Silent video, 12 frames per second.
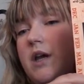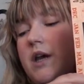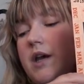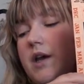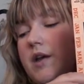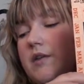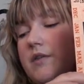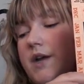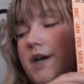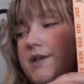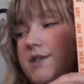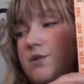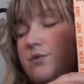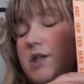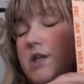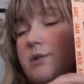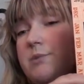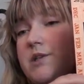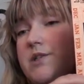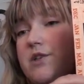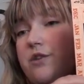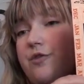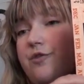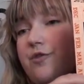And that is the one that I'm going to
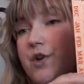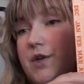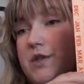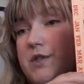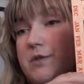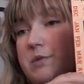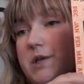start first